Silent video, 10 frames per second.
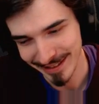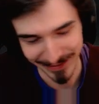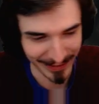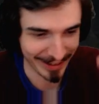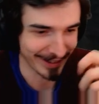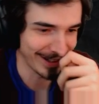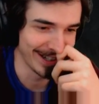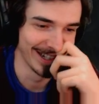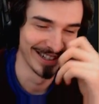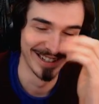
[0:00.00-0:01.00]
Fuck it.
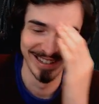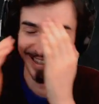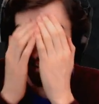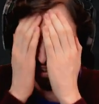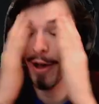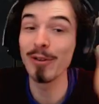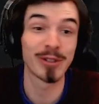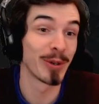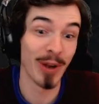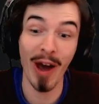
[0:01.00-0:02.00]
Those
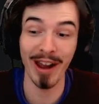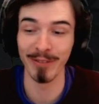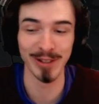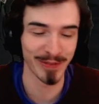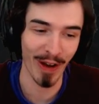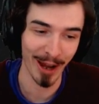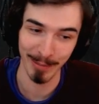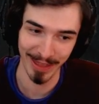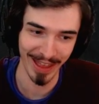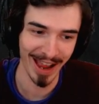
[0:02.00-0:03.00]
2 dying was fine,
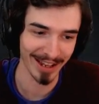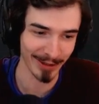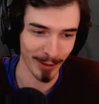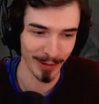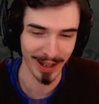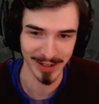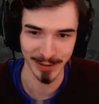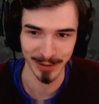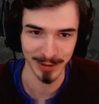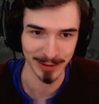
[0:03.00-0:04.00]
but that, no, that's
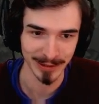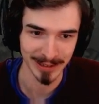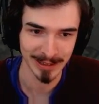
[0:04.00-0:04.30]
not cool.